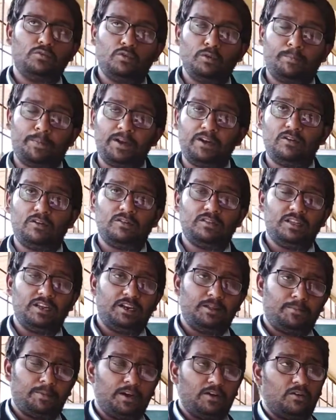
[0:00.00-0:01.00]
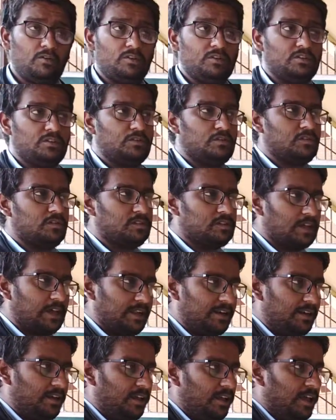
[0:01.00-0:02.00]
depend on? They depend on
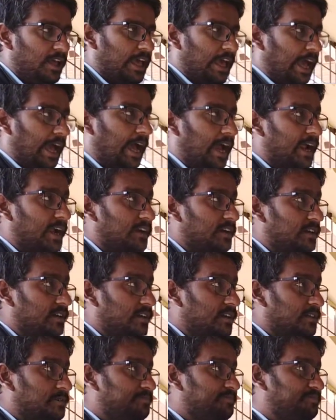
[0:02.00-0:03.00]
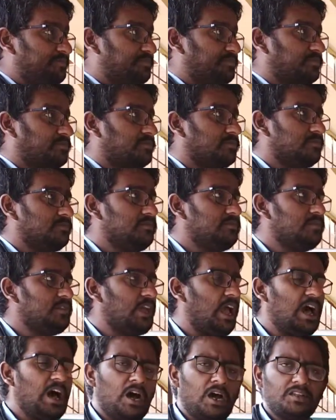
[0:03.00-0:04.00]
sun and
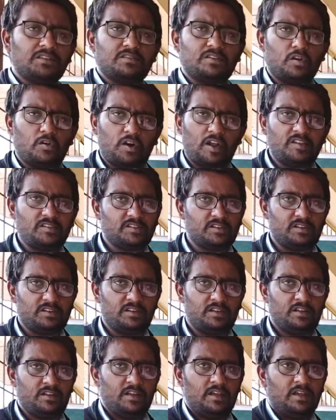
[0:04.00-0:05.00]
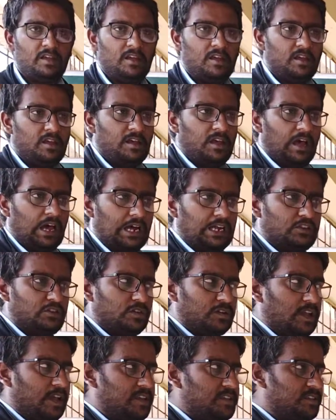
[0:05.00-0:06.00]
earth's horizon. Earth
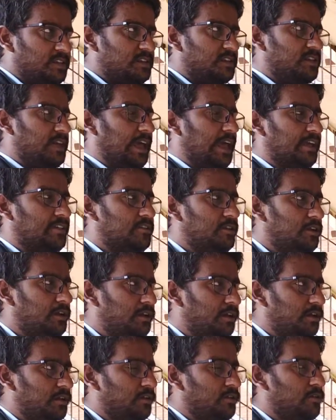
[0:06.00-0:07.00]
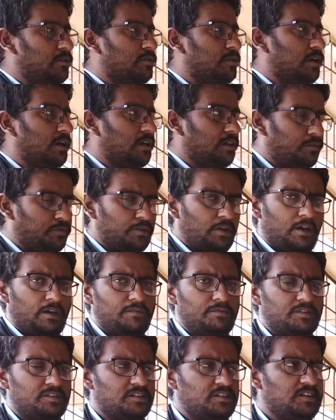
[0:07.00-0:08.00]
horizon, actually, if you have
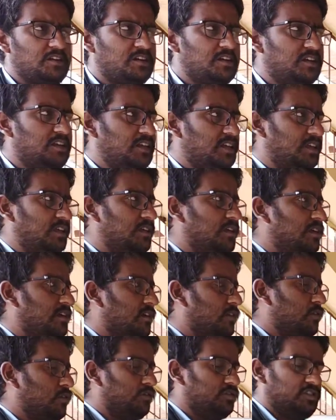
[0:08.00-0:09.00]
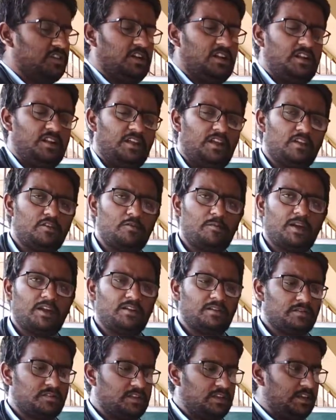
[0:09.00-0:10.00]
visited any coastal area, you might
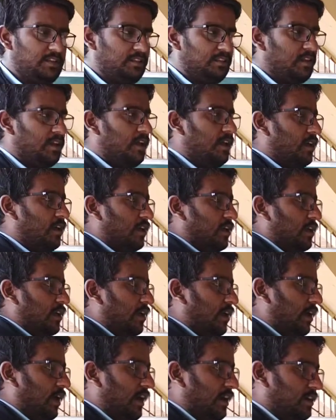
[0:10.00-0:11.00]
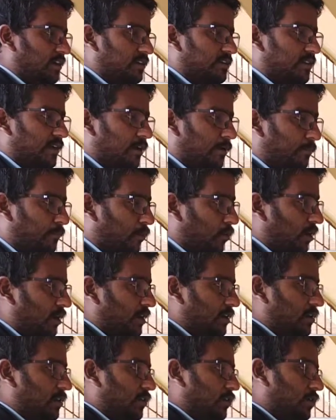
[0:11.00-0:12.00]
have seen at a
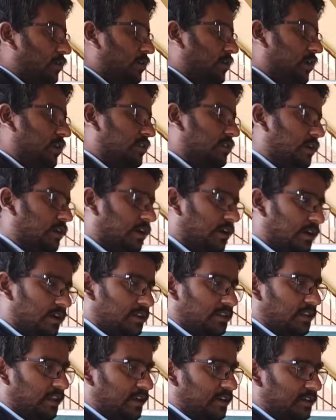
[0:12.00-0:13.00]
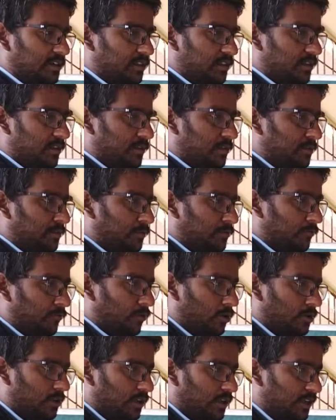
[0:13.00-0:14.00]
point the earth and the
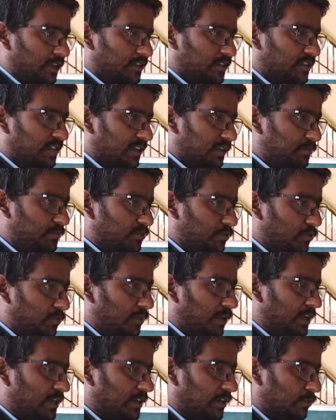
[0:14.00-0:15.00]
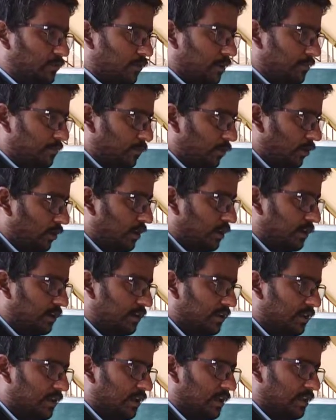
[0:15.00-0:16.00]
water, it seems to meet at one point.
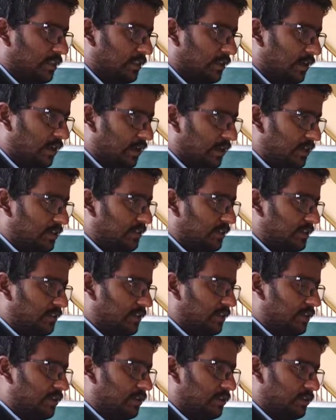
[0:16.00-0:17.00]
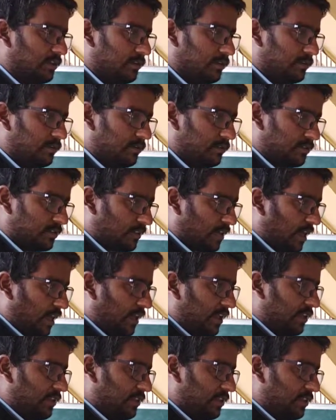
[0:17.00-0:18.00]
The earth and the
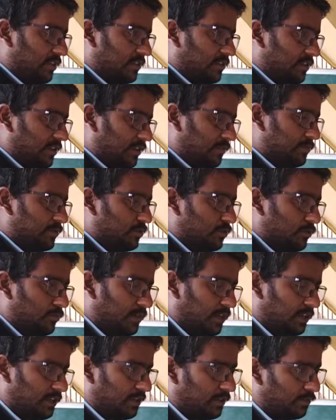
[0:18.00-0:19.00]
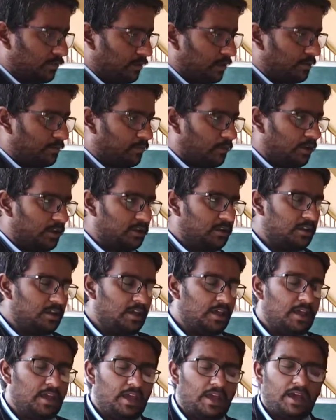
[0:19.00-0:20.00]
sky, they seems to meet at one point,
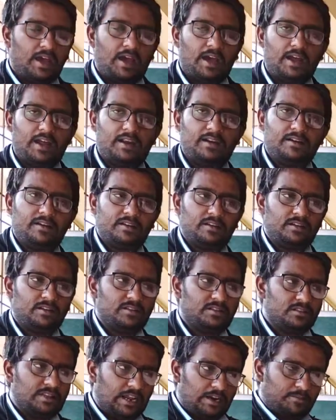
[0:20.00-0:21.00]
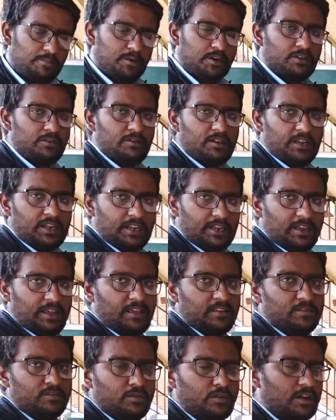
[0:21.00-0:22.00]
and that particular area
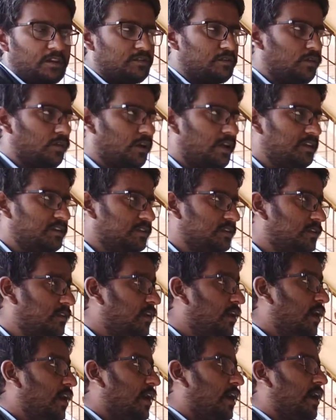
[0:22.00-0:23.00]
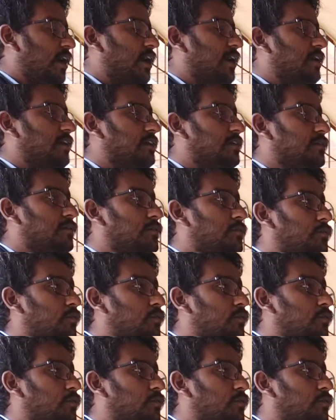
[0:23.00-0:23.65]
is known as horizon. And